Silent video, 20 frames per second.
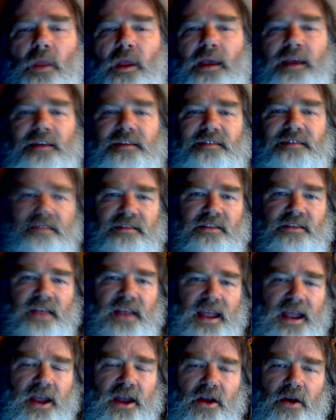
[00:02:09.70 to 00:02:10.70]
It's
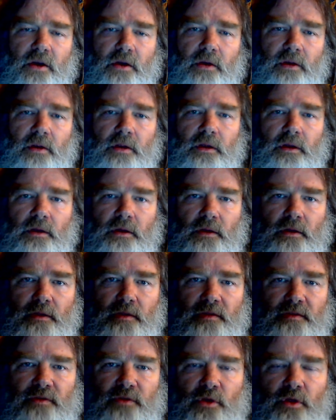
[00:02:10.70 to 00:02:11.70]
there
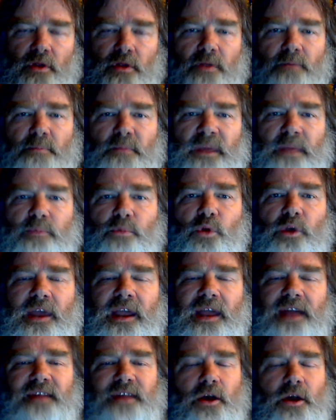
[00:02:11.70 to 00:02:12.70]
so that people
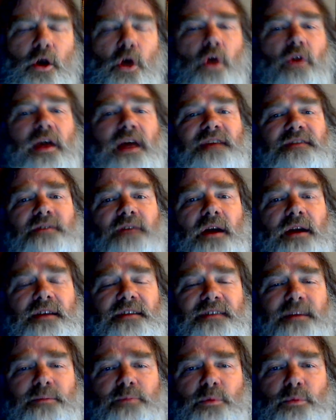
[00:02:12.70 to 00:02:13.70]
can't say, "Oh, that's not
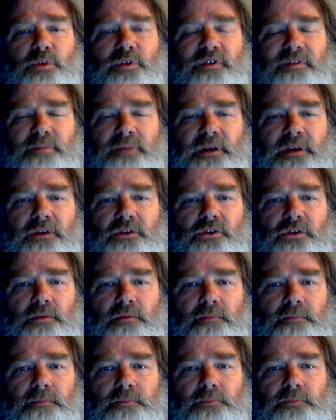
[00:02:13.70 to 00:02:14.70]
acceptable speech."
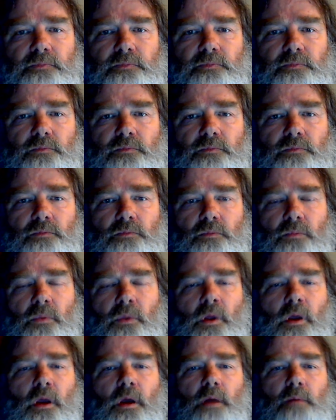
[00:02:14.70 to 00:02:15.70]

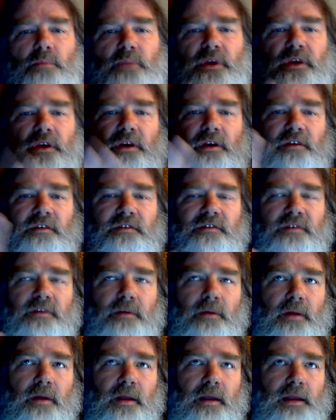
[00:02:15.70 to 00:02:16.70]
Because
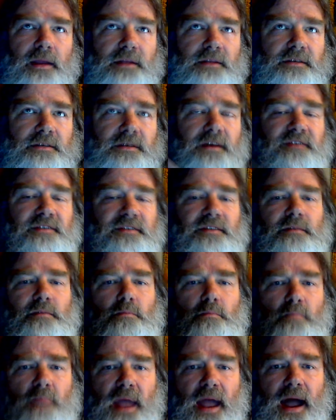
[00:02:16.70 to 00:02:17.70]
it doesn't
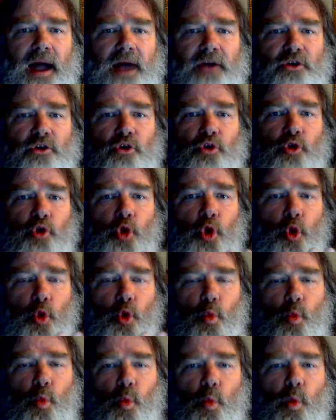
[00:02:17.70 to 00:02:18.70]
matter
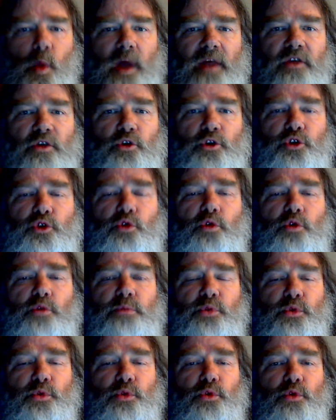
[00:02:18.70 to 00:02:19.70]
whether you
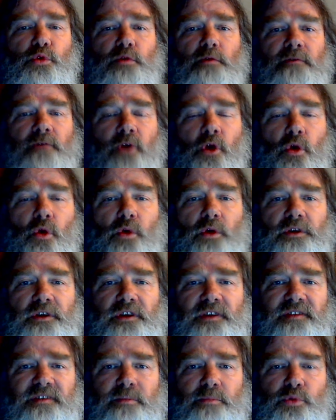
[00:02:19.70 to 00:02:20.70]
approve or
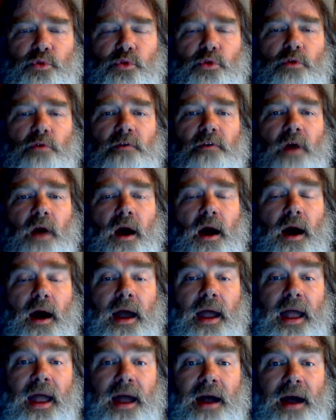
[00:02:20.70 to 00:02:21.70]
disapprove.
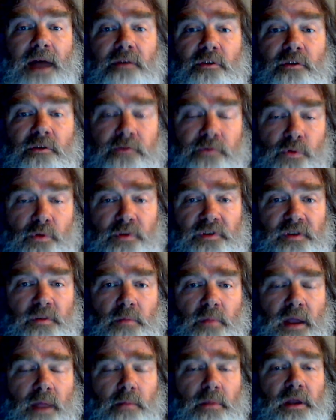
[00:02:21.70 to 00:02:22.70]
I have the First
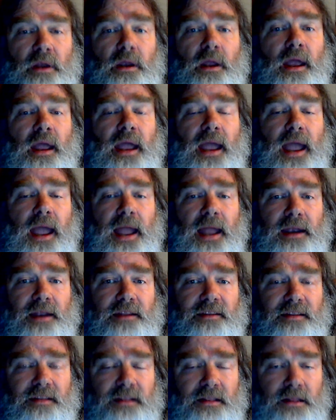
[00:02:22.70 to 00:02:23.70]
Amendment, and
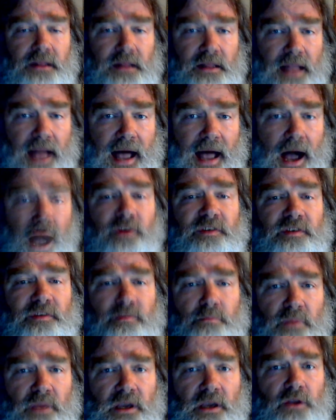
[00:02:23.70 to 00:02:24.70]
it allows
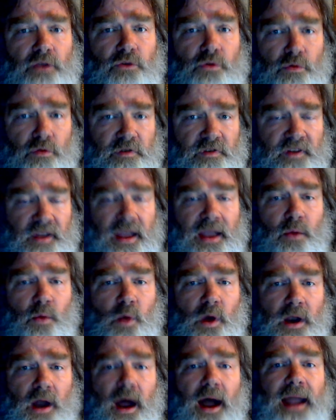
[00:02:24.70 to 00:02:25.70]
me to say
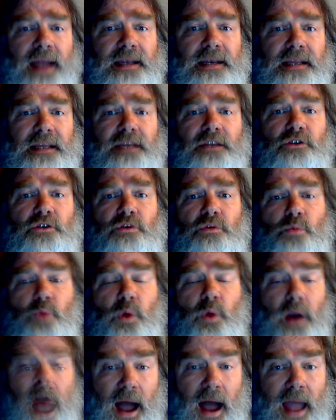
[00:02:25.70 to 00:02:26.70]
what I need to,
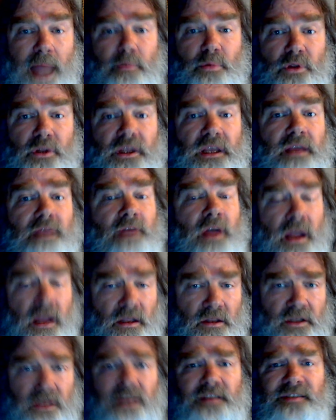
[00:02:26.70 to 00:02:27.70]
what I believe
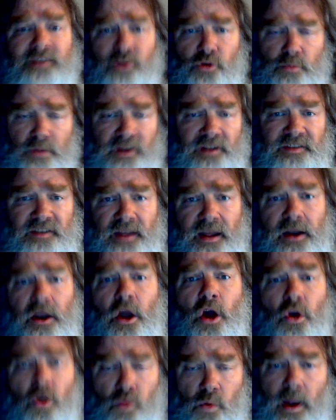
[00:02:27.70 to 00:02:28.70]
needs to be said
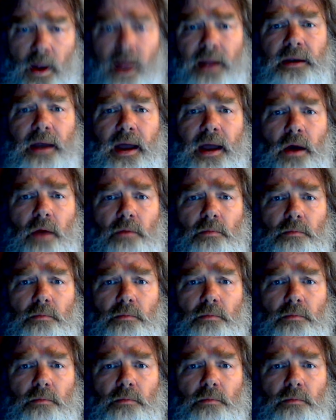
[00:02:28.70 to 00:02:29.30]
right now.